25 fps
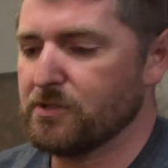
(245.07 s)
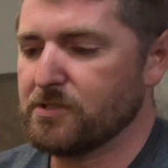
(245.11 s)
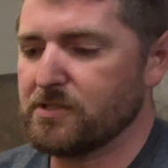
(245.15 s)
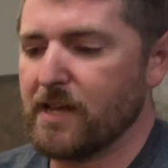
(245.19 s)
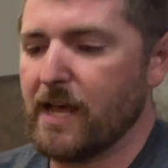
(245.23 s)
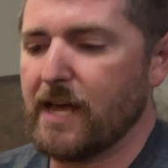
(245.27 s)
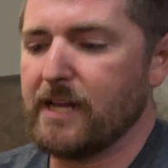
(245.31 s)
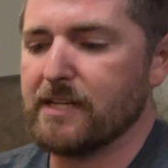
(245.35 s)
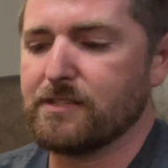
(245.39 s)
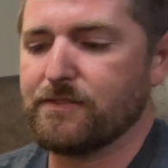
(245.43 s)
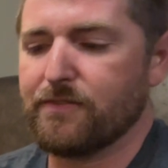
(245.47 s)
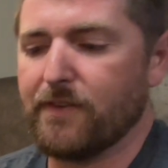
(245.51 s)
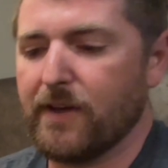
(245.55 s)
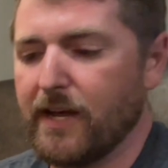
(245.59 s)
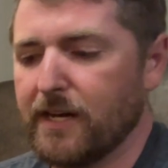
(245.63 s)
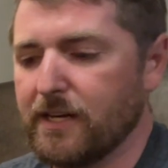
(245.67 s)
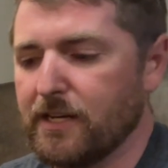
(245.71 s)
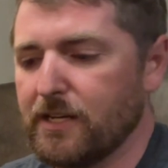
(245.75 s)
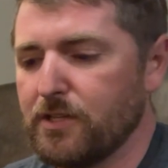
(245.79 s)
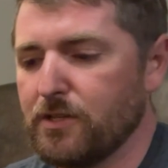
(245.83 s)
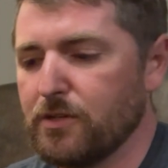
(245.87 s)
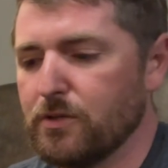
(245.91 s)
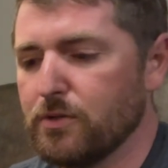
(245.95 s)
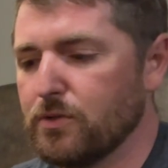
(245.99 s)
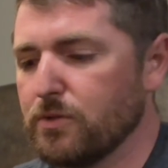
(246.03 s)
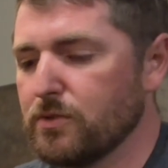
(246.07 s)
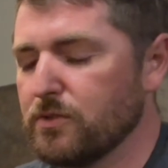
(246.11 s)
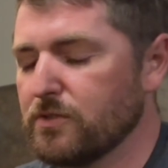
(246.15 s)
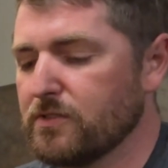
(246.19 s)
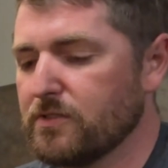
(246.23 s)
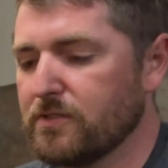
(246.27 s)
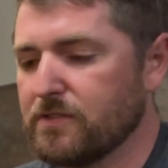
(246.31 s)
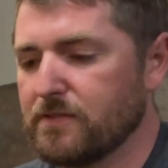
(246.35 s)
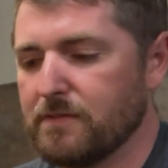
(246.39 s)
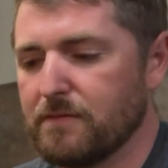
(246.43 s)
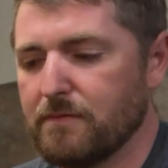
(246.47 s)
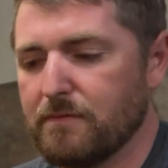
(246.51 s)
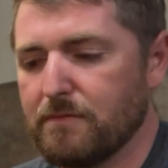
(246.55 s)
satisfying to
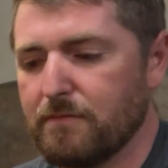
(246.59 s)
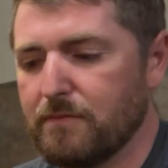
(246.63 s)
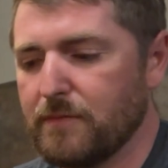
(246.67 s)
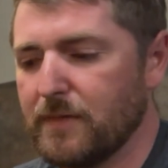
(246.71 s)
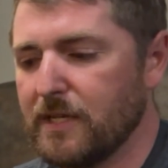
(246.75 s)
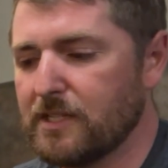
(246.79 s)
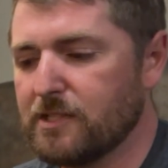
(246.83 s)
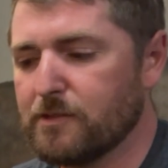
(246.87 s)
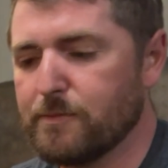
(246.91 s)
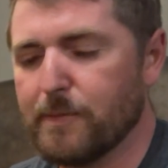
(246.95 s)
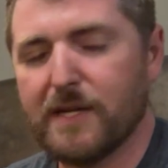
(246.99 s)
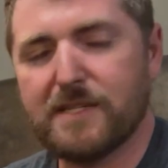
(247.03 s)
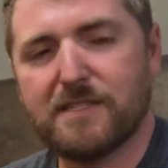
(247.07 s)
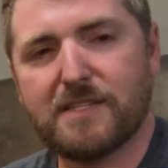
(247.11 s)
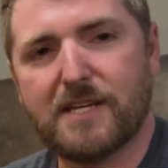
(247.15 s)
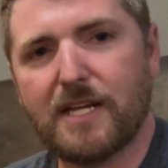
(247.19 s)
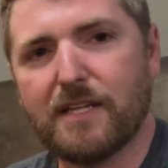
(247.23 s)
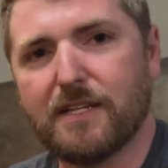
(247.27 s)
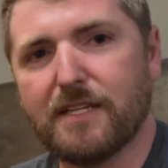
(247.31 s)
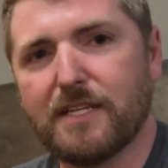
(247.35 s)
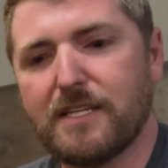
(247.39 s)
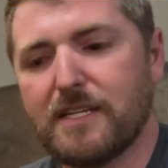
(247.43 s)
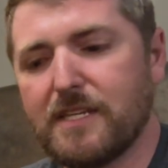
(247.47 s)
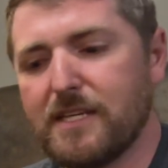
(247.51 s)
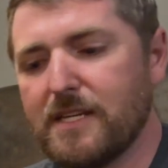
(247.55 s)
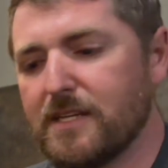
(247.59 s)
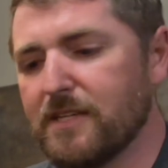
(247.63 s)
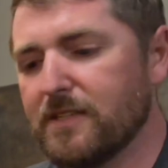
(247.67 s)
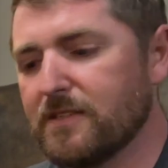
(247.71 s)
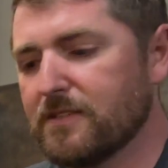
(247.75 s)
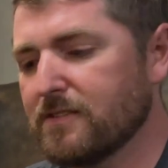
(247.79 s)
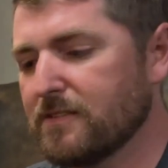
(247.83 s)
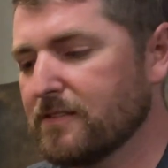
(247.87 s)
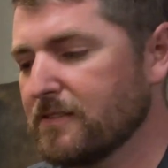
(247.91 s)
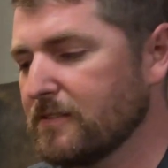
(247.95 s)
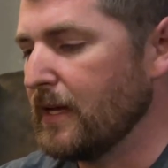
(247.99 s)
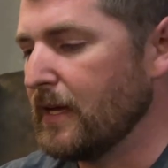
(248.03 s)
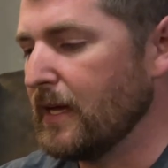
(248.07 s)
use, meets my daily
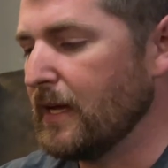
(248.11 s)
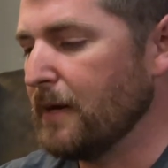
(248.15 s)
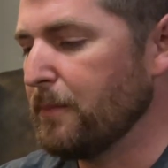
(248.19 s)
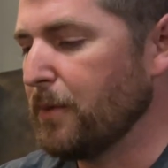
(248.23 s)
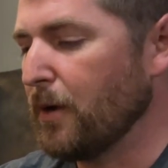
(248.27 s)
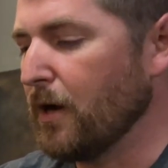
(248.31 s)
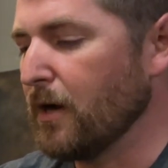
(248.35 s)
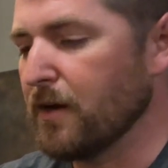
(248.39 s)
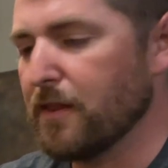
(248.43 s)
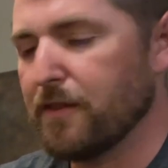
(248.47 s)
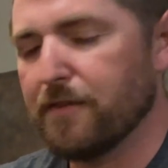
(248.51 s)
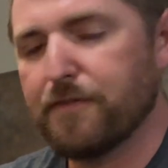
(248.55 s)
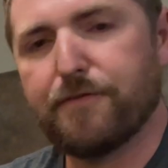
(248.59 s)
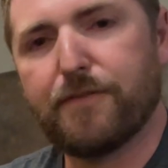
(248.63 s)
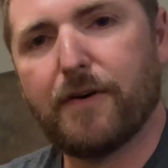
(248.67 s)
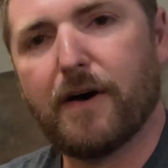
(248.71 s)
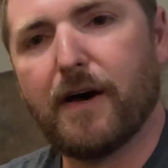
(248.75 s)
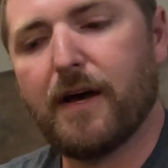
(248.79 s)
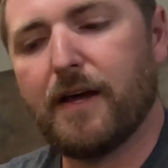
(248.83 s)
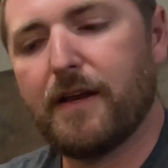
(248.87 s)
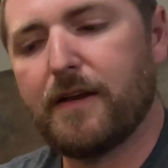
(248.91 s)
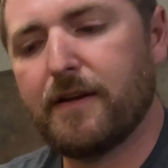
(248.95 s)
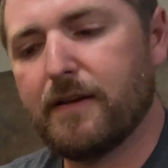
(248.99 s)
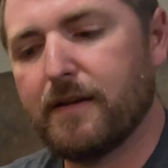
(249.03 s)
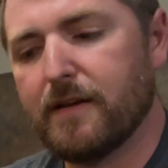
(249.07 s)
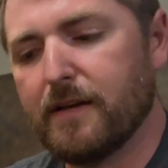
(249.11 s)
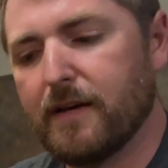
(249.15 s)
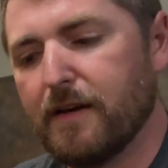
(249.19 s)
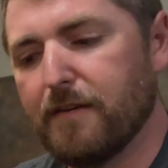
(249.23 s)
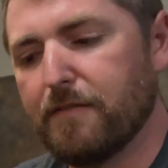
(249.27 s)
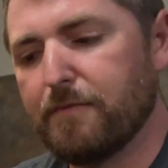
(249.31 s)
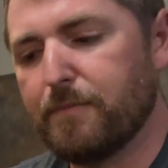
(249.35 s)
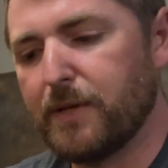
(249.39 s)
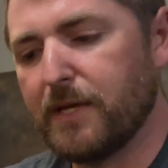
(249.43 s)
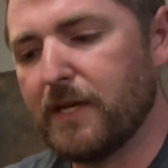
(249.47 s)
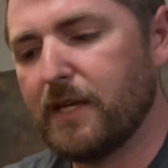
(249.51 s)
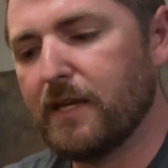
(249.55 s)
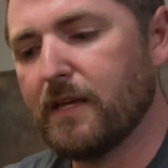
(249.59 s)
needs, and part of the fun
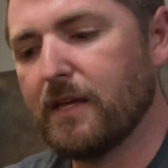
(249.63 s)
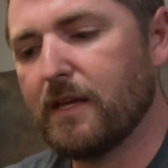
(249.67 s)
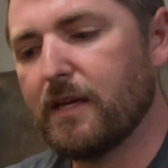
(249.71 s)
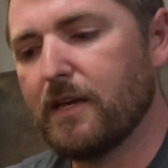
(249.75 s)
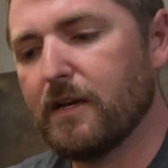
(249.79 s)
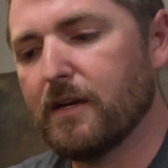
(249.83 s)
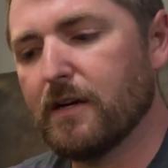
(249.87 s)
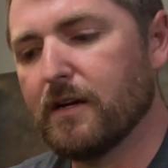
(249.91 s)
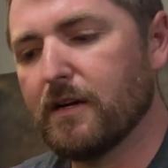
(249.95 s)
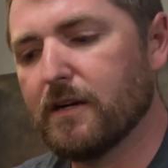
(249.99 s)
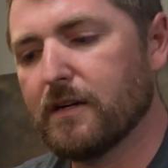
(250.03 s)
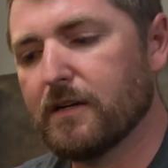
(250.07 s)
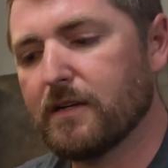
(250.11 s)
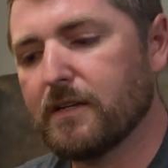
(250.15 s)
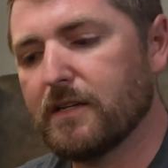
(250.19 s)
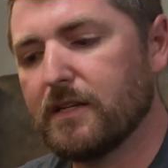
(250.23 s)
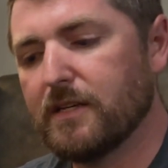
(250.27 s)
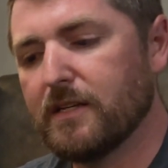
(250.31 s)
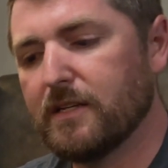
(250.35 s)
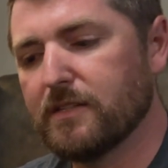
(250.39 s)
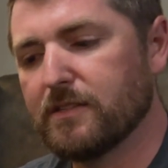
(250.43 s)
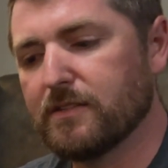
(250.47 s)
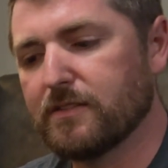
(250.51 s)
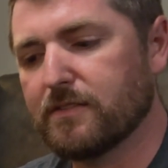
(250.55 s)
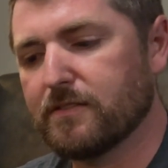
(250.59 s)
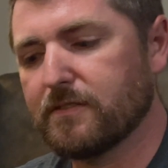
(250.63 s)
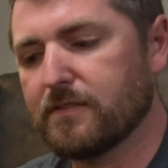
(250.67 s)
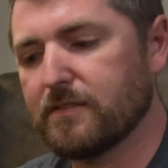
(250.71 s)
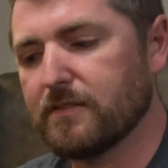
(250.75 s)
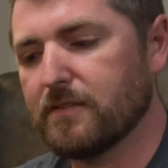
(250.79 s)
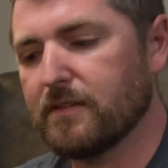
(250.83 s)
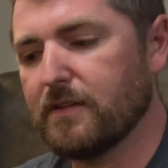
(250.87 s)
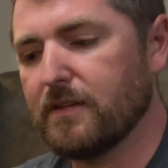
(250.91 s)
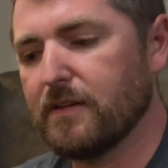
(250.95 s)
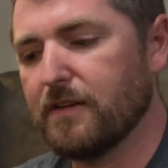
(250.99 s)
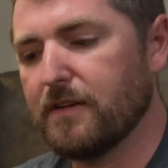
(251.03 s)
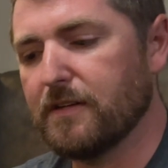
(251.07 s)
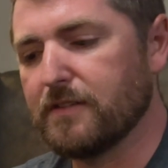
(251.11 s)
of being here is
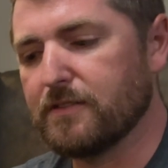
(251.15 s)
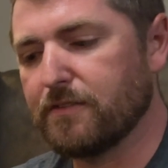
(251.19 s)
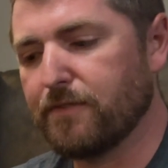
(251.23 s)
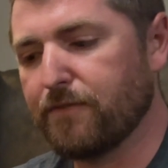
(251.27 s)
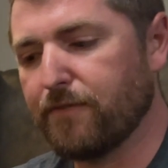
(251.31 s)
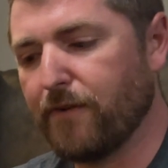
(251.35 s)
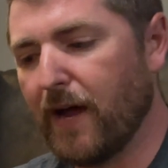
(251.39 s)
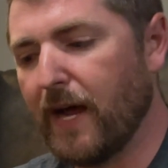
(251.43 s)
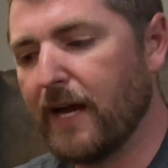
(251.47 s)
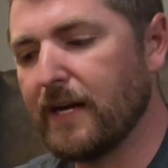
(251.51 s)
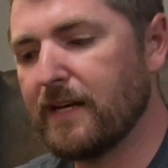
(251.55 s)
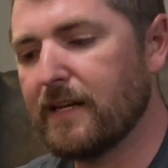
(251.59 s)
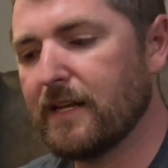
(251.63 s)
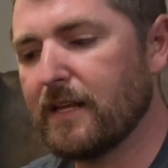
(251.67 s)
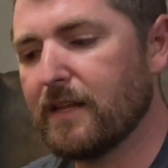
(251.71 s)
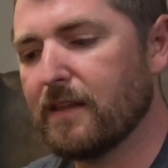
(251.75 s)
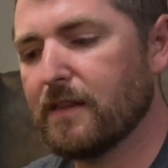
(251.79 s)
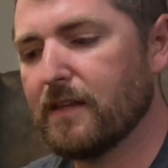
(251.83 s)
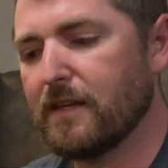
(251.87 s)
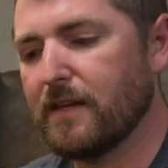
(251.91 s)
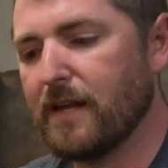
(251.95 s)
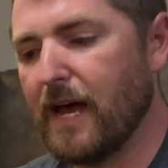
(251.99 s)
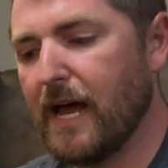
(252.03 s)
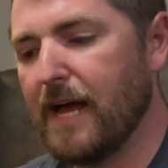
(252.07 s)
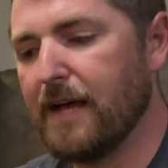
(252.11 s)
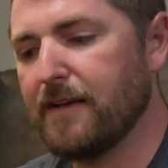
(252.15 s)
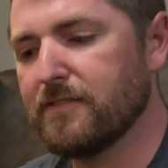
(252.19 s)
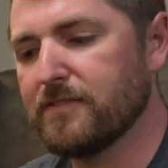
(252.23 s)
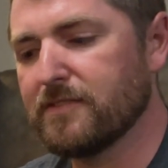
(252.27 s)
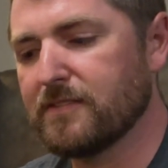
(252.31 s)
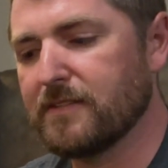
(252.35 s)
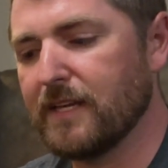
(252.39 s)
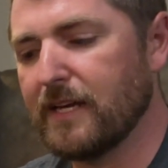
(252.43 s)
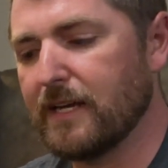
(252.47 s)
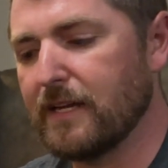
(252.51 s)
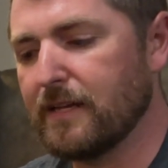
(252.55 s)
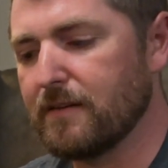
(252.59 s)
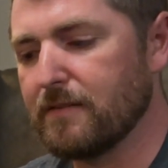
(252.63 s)
finding the knives
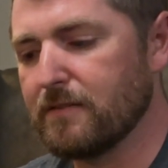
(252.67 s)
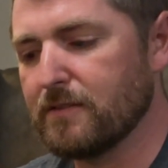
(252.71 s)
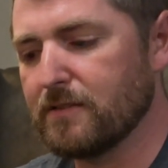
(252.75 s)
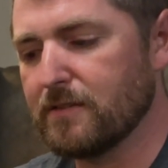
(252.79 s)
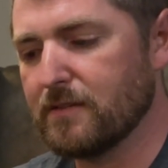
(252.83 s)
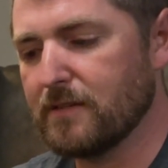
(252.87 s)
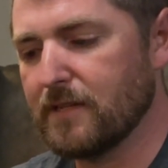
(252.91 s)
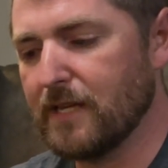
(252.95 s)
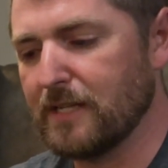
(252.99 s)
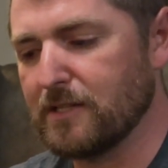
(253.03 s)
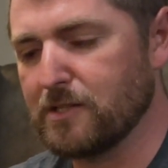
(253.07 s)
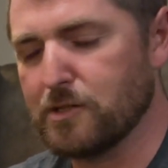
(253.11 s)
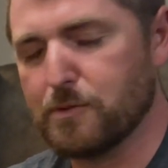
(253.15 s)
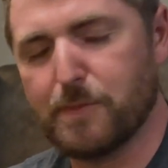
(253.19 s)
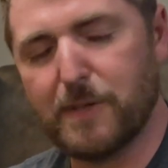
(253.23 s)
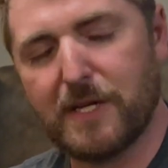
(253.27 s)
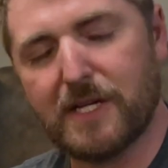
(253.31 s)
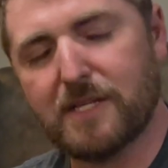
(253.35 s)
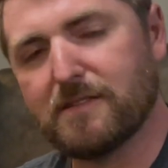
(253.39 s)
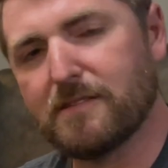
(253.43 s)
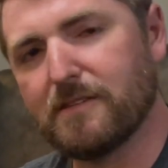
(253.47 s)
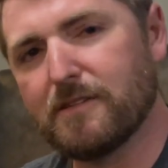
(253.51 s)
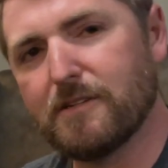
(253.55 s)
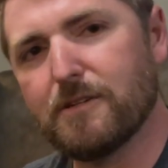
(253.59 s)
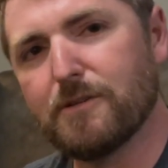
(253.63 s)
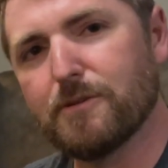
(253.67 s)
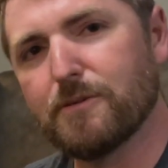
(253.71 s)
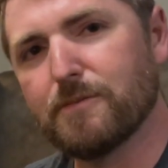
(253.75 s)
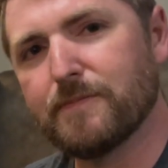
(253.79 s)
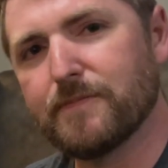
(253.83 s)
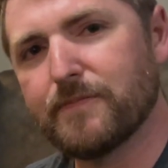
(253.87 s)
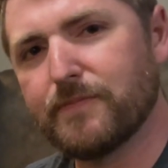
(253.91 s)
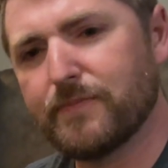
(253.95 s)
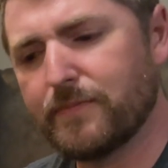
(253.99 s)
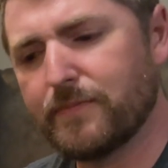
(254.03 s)
that speak to you,